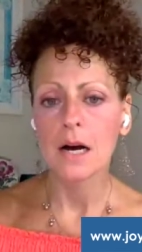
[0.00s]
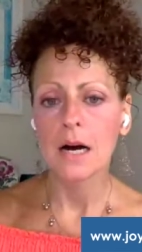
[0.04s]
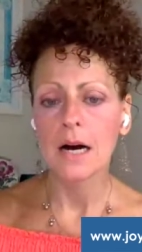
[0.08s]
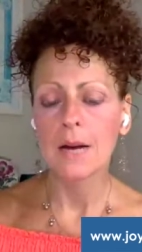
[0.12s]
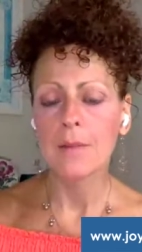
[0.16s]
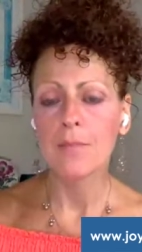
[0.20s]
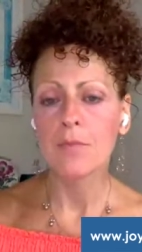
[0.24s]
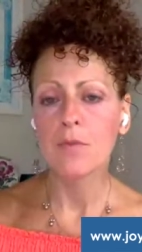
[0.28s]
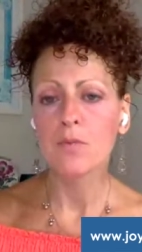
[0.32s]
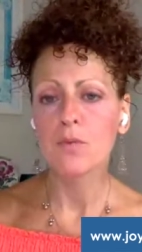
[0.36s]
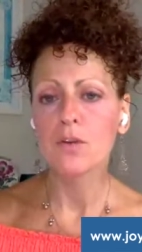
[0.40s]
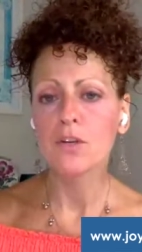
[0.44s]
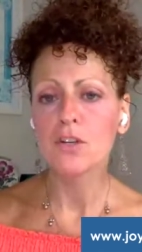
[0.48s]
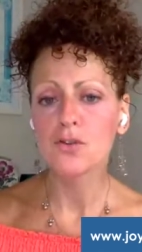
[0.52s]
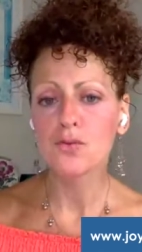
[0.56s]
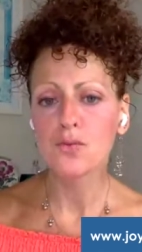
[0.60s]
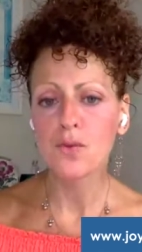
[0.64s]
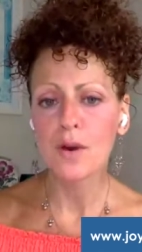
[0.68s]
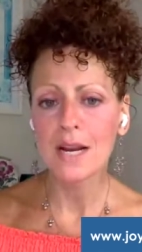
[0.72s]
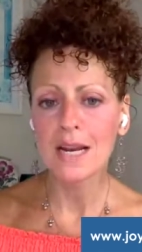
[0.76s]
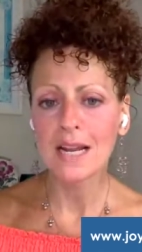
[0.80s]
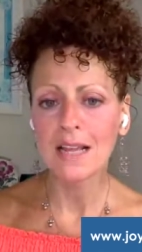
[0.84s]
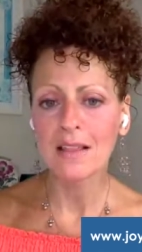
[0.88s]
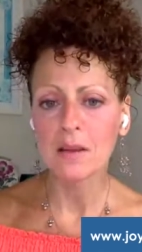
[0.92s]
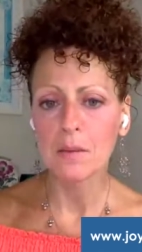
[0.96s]
um,
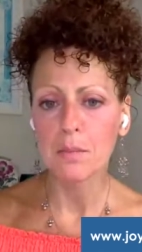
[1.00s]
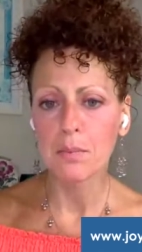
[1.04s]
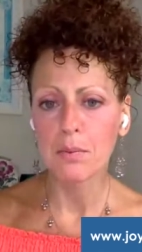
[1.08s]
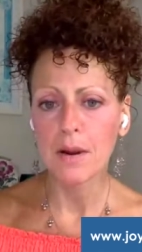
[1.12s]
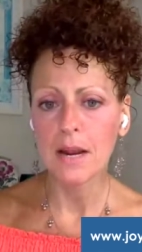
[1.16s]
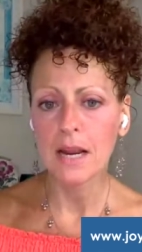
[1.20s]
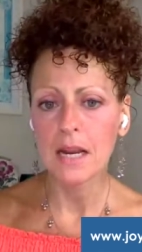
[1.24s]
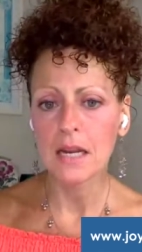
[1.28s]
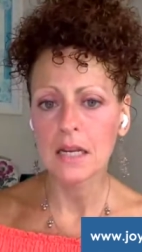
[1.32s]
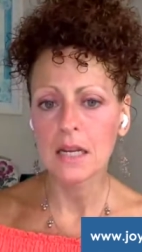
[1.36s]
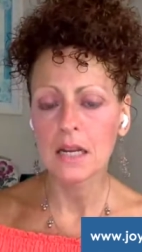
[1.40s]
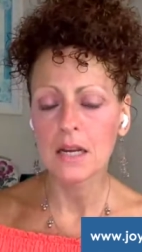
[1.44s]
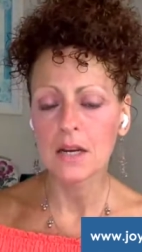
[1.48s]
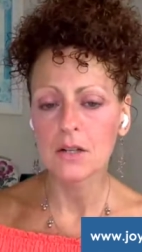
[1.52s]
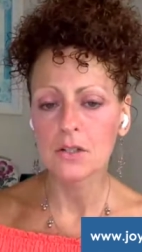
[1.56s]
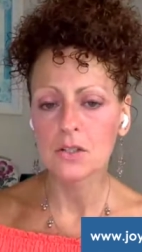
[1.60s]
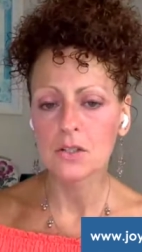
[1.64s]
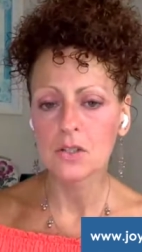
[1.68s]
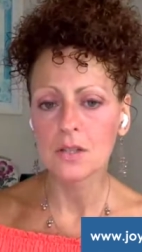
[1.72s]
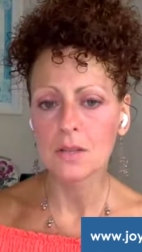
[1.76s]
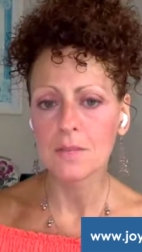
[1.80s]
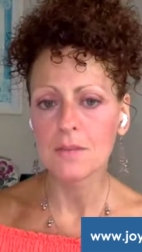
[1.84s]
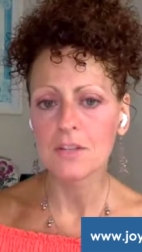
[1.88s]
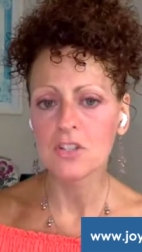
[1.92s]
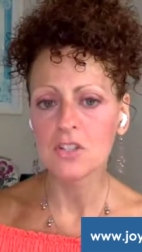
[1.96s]
retraining the brain here.
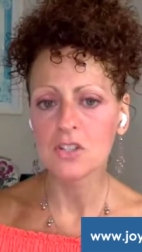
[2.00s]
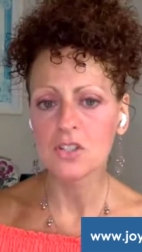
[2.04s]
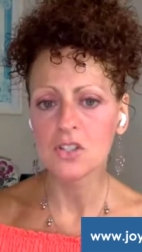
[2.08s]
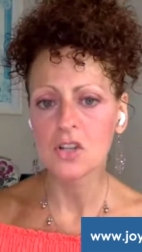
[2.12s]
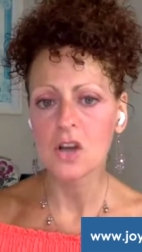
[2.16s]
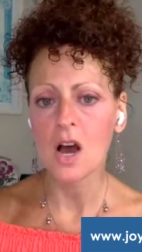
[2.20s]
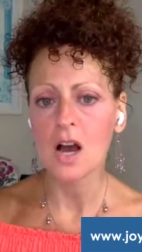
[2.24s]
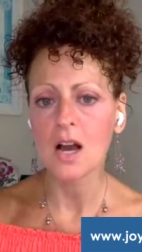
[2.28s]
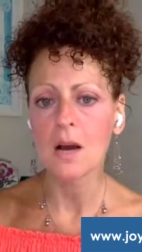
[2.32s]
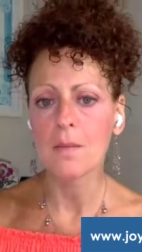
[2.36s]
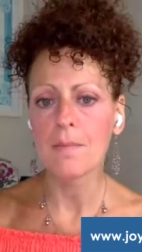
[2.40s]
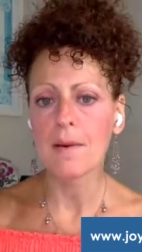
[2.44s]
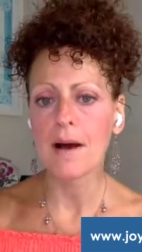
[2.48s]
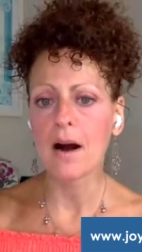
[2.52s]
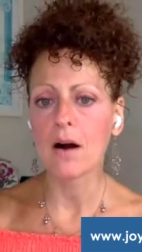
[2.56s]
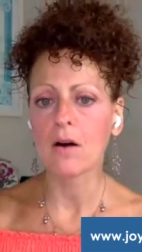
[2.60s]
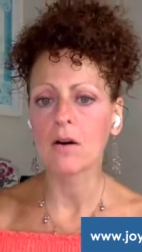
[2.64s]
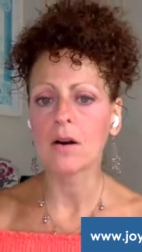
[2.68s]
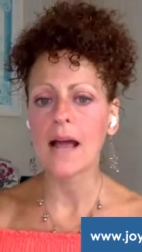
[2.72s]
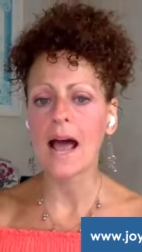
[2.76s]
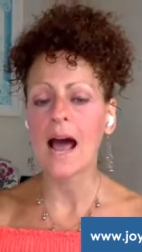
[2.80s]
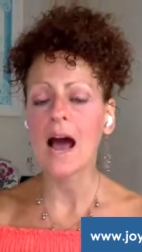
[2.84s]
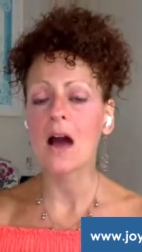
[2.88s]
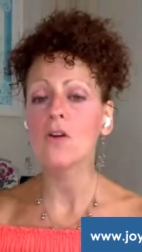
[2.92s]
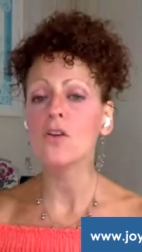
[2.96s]
So let me just talk
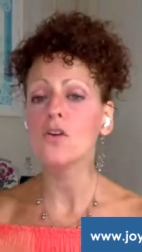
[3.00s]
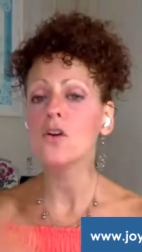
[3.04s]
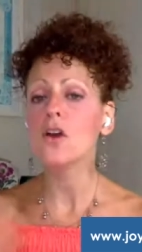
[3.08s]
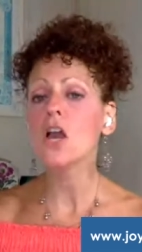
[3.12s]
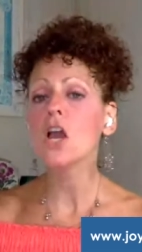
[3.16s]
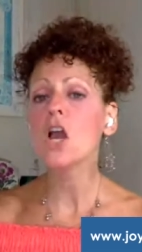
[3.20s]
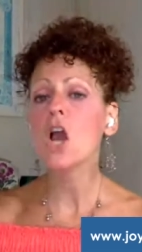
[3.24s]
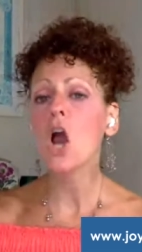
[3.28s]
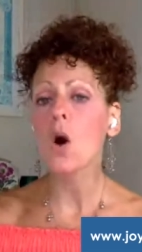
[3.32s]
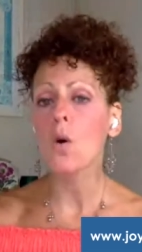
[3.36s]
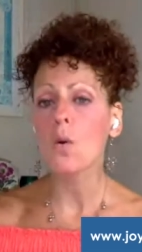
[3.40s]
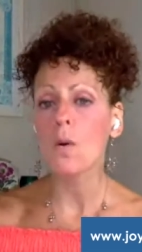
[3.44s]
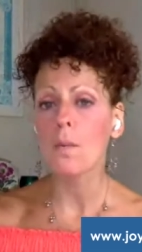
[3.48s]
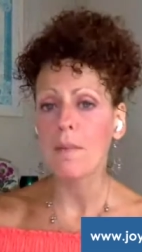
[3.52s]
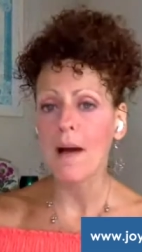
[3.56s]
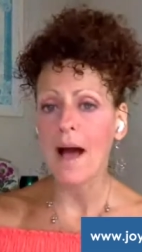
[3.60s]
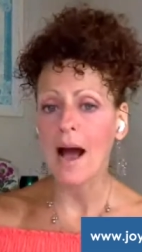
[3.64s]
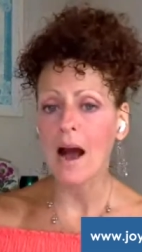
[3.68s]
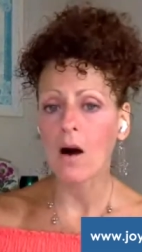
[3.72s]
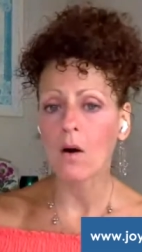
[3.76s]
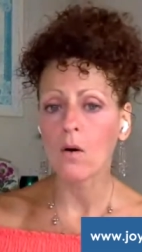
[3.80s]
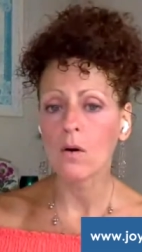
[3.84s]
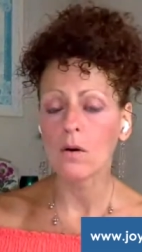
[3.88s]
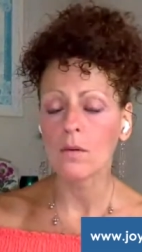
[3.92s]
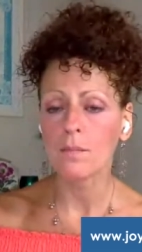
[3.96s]
about how you can go
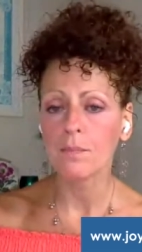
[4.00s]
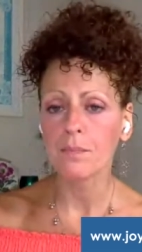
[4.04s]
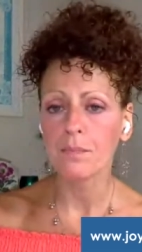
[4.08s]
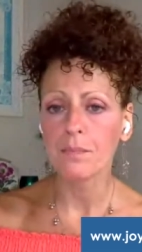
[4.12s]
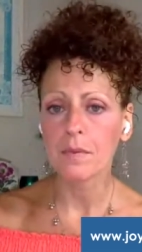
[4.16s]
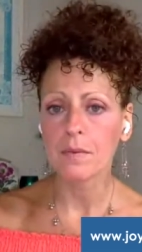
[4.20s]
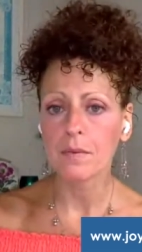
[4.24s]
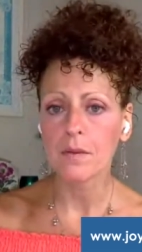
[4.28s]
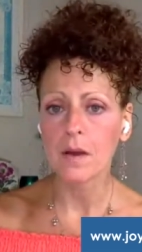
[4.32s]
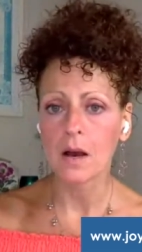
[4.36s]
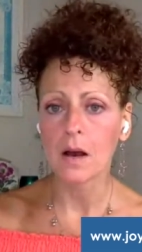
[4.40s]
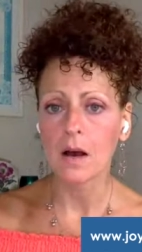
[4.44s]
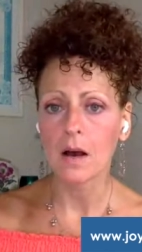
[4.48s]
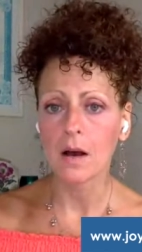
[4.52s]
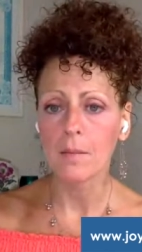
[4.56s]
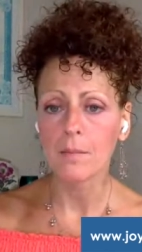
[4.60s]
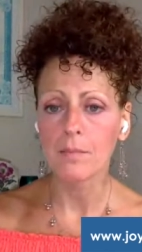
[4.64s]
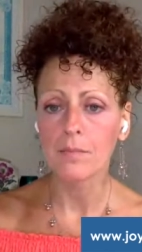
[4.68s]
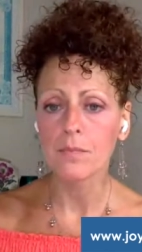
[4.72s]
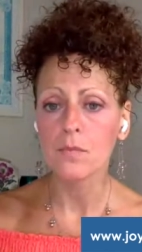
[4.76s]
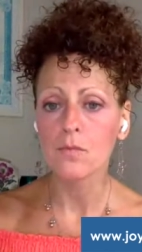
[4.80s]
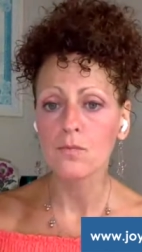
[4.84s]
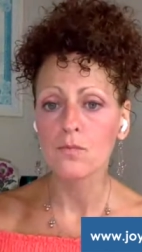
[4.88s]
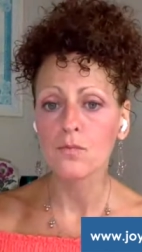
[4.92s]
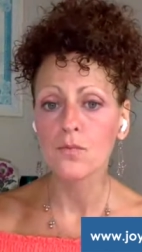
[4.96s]
about
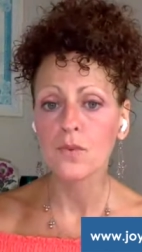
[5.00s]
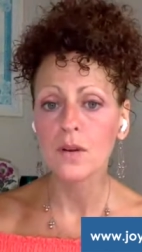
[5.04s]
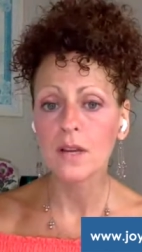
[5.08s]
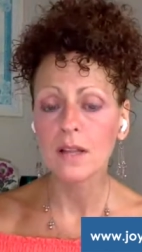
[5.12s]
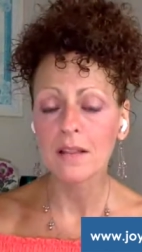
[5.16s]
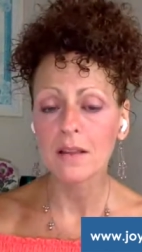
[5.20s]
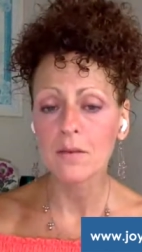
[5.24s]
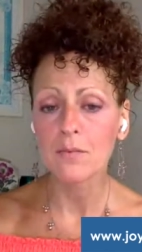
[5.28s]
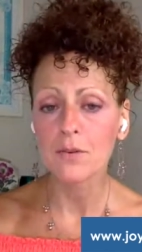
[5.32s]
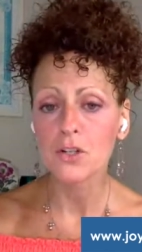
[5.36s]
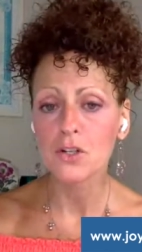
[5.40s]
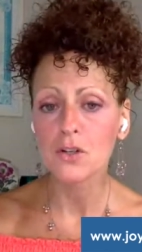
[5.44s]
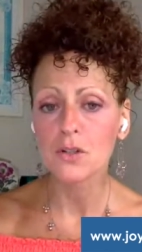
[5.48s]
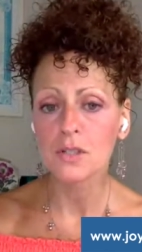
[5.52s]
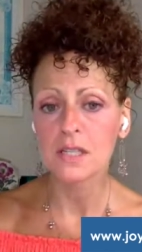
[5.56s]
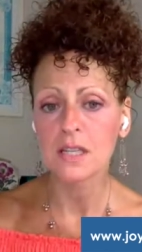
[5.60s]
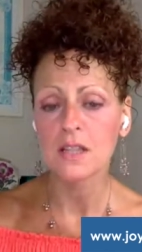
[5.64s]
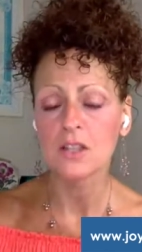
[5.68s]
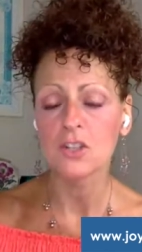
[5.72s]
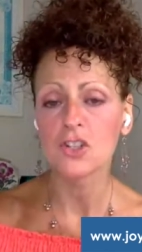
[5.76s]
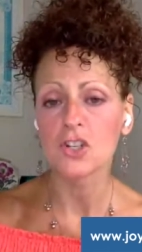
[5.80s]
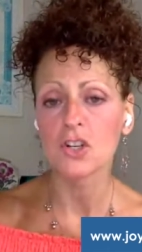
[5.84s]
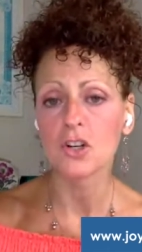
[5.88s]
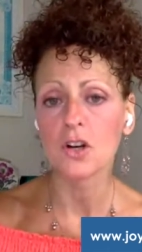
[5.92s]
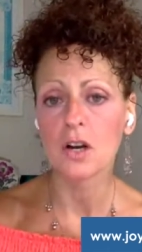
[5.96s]
um, really reducing
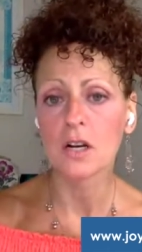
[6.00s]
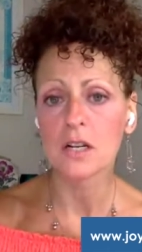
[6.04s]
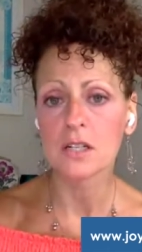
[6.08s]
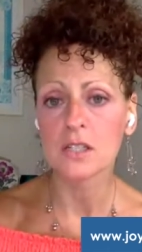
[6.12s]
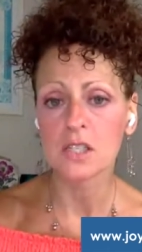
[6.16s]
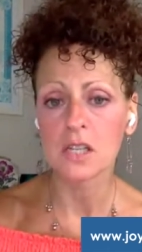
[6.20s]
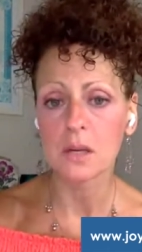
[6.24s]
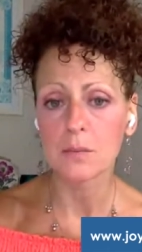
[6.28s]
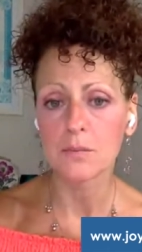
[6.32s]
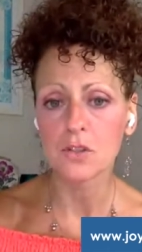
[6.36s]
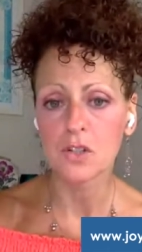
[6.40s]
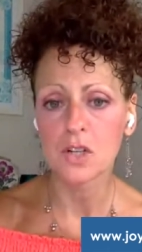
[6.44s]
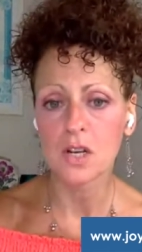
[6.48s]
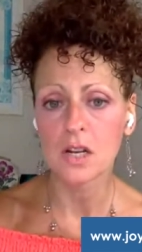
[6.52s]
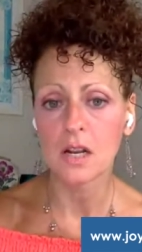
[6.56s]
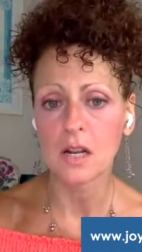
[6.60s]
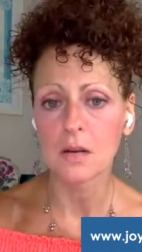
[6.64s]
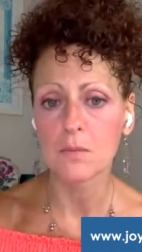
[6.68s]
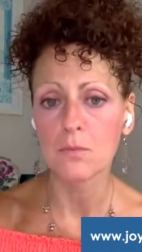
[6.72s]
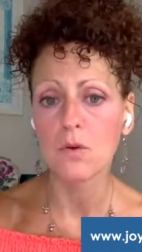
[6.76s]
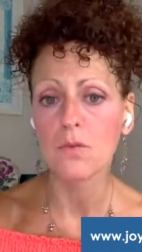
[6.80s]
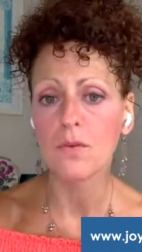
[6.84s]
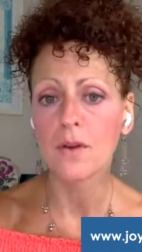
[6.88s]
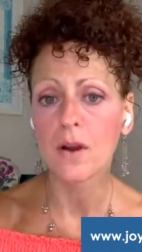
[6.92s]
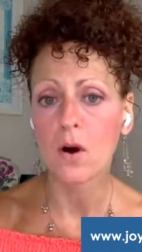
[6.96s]
the sugar consumption
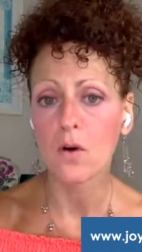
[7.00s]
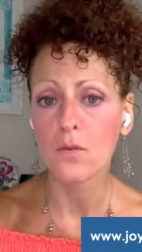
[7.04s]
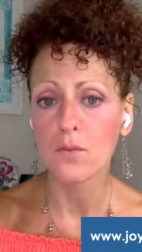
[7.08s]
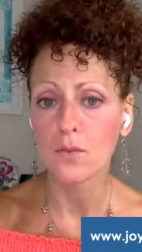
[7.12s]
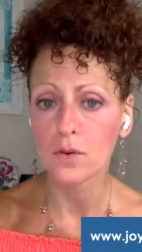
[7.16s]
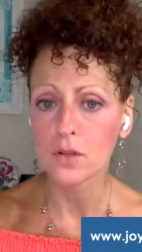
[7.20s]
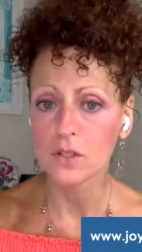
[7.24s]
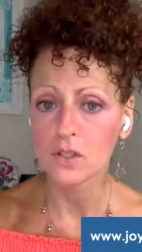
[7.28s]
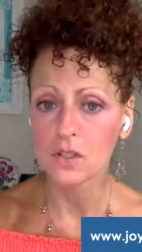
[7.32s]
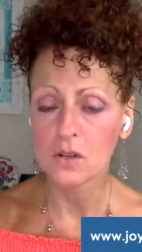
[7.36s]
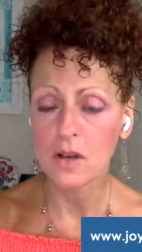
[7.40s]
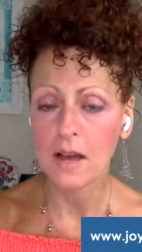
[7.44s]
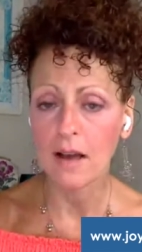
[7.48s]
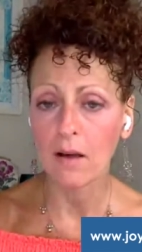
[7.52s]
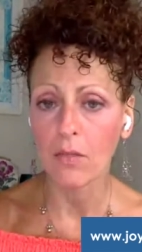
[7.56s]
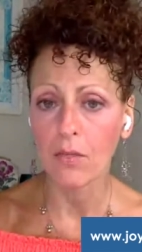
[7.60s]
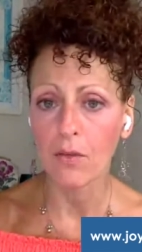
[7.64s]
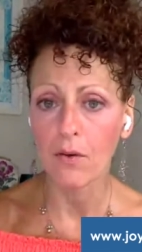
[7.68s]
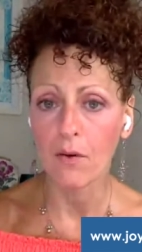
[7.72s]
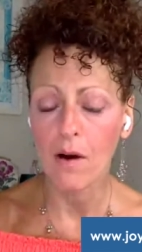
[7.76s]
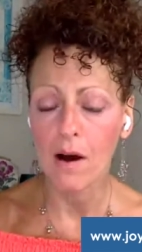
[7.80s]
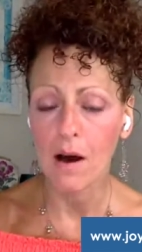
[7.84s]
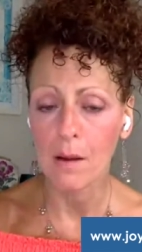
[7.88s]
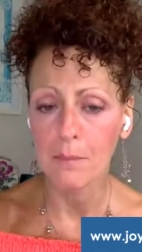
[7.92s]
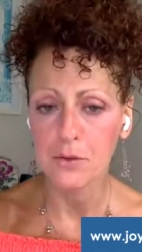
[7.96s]
and moving over into
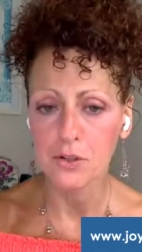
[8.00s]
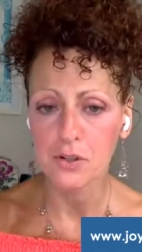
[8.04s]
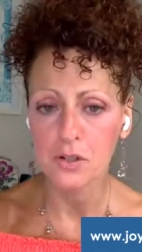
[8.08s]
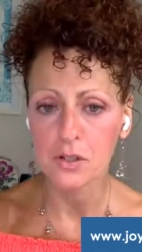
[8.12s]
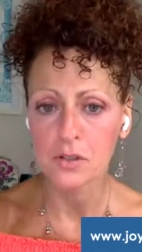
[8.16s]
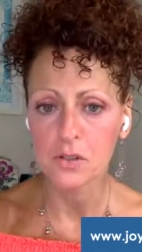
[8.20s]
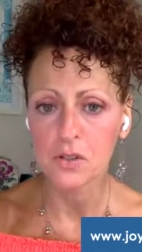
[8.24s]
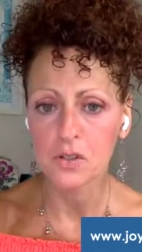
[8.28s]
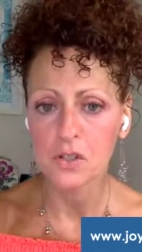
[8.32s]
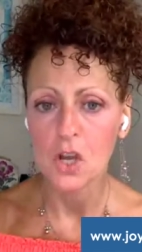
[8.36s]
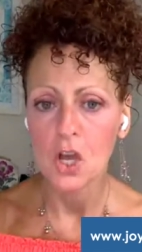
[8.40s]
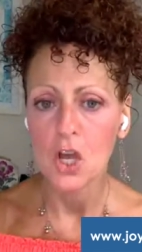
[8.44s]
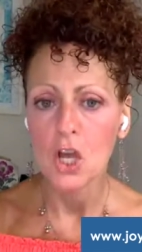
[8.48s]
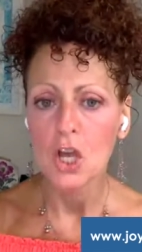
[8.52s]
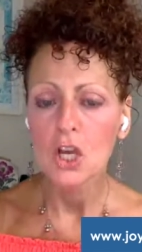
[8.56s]
healthier options.